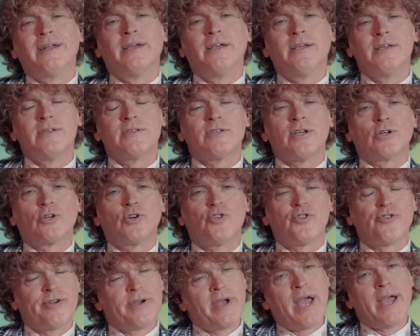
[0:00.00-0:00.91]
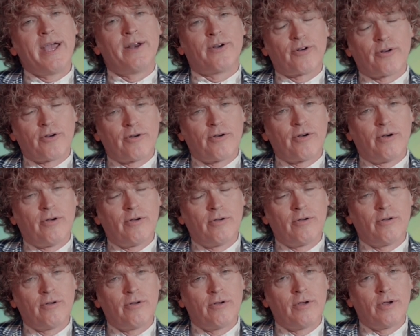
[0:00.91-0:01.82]
is a creator
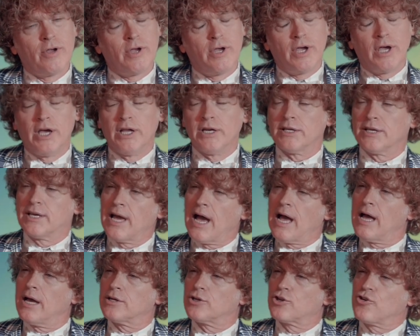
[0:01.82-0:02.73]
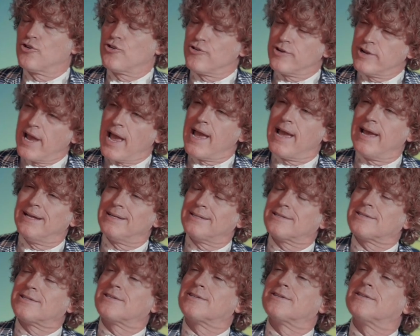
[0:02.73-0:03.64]
and God
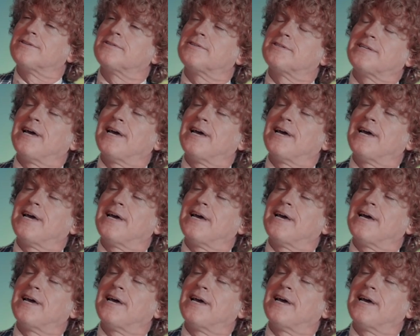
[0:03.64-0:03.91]
creates